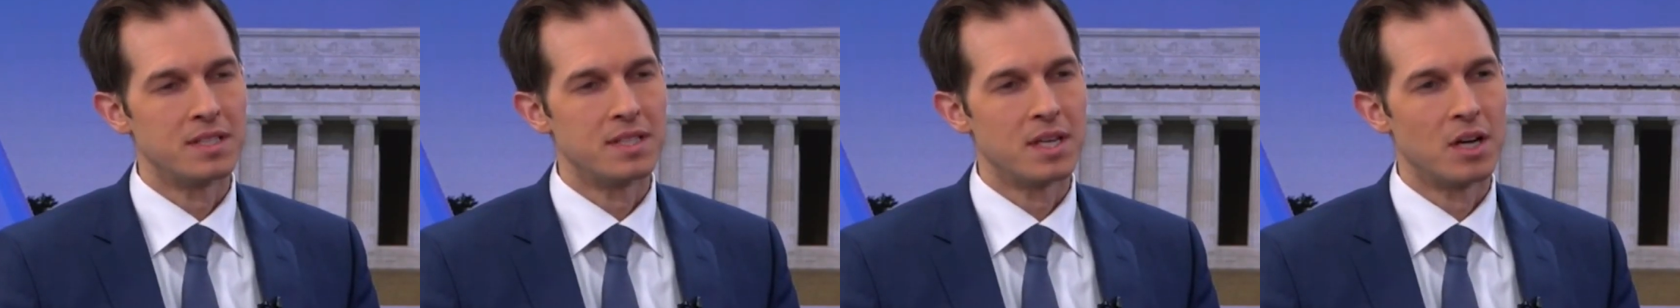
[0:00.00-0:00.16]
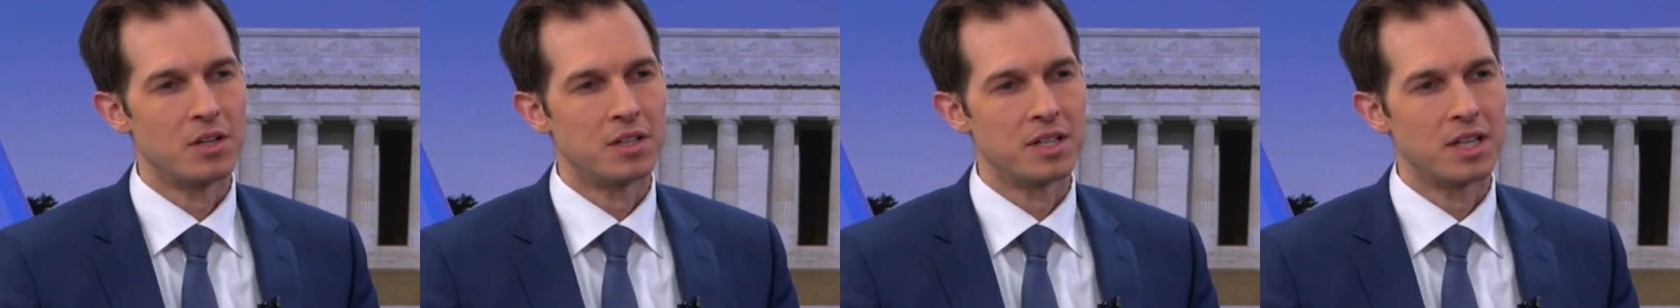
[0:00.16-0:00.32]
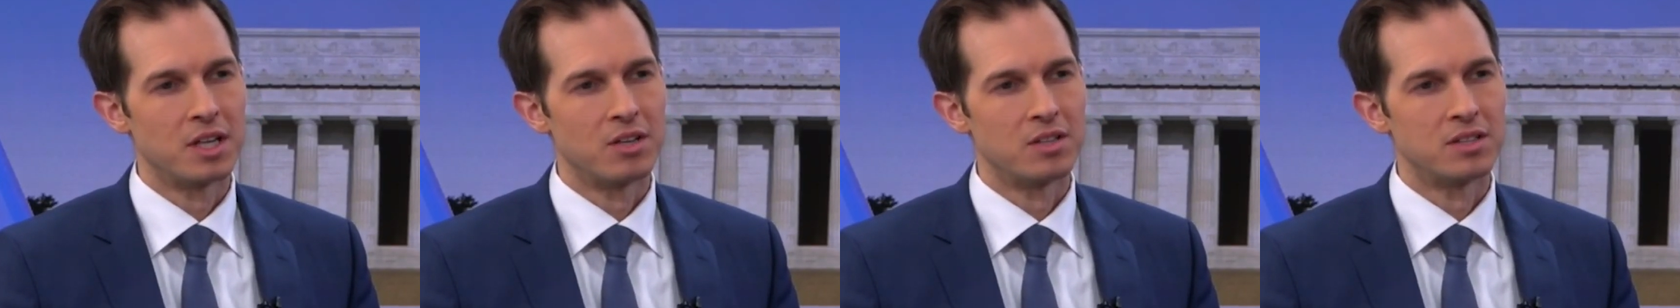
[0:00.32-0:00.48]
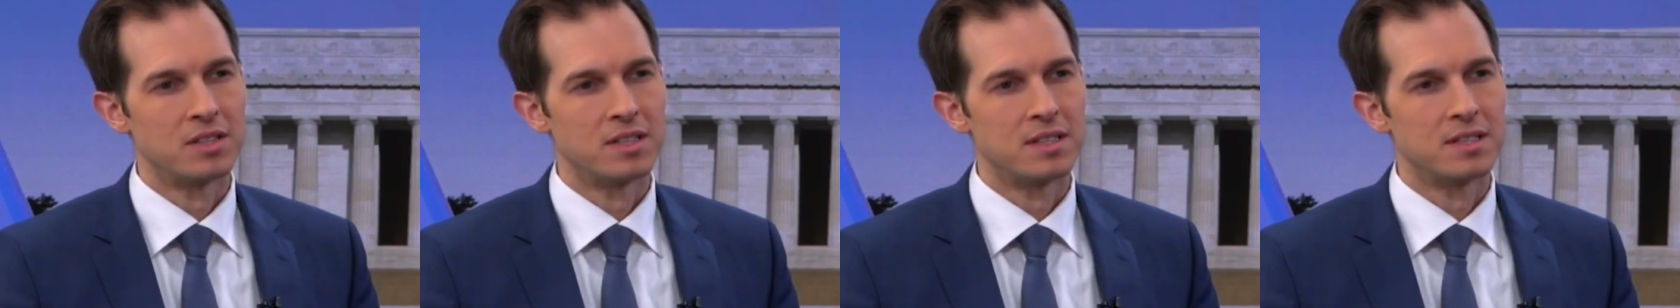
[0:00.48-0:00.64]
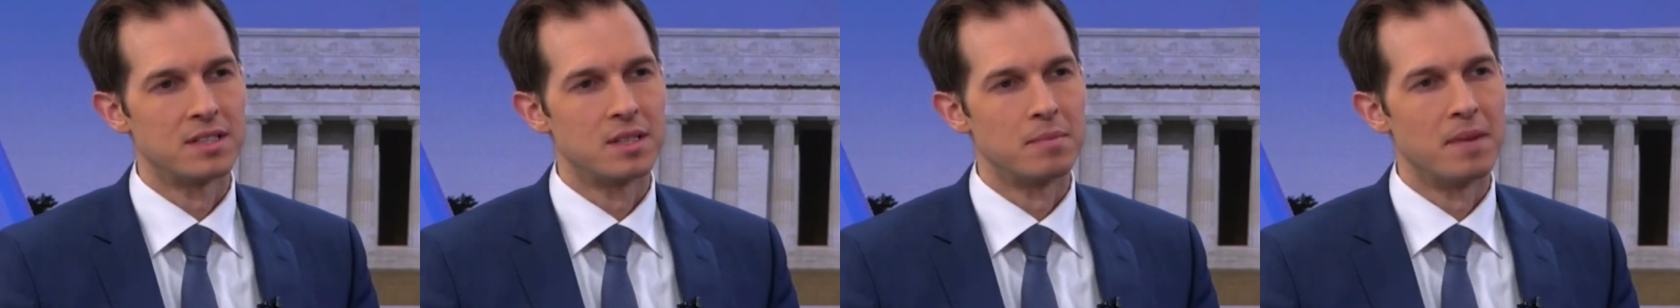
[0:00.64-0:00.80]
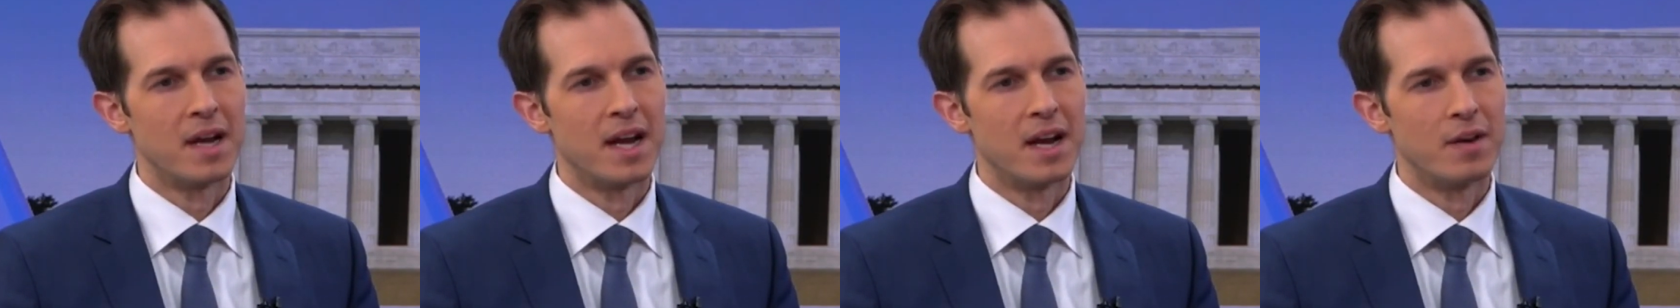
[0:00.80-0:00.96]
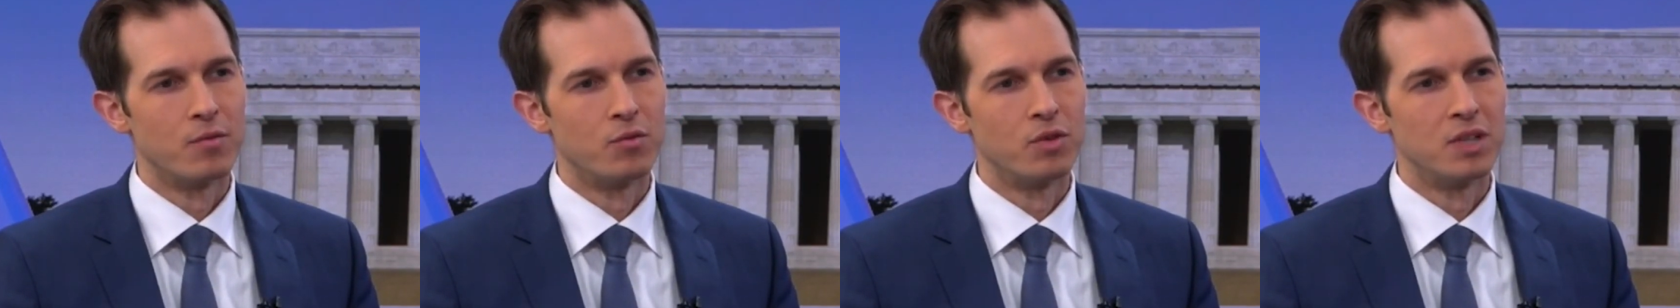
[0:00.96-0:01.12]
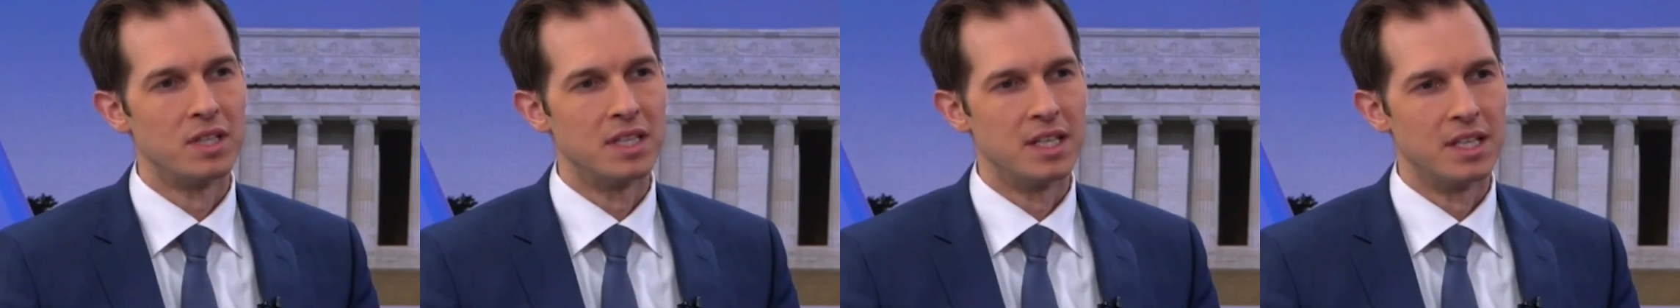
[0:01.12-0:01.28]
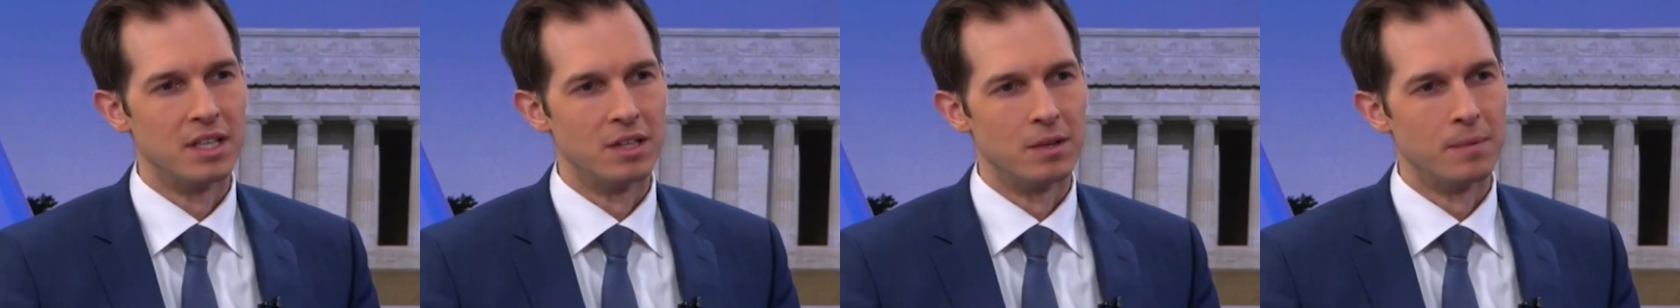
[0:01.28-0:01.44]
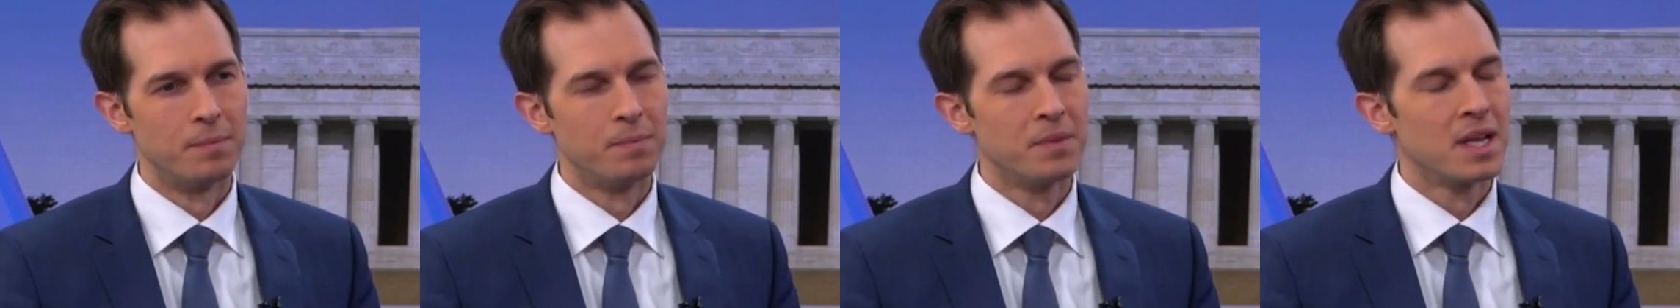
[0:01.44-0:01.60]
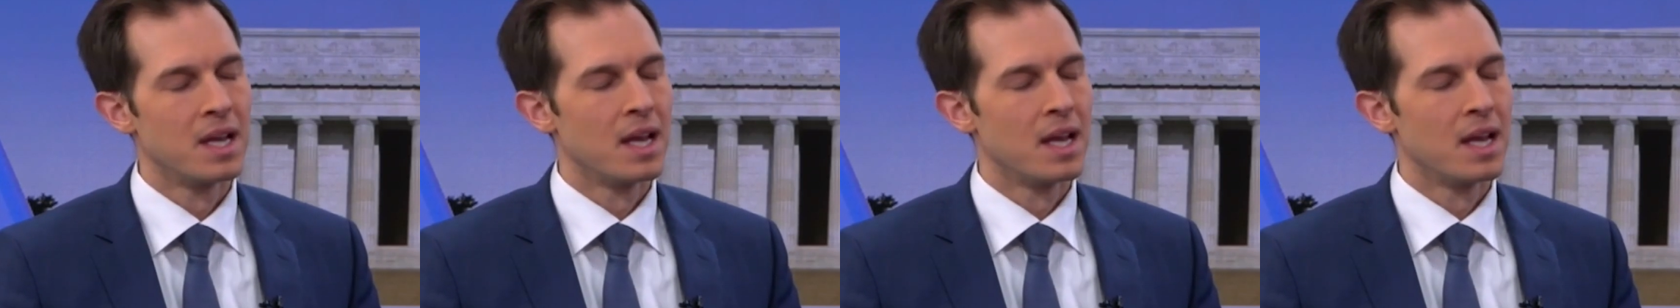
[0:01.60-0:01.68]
healthcare system every year.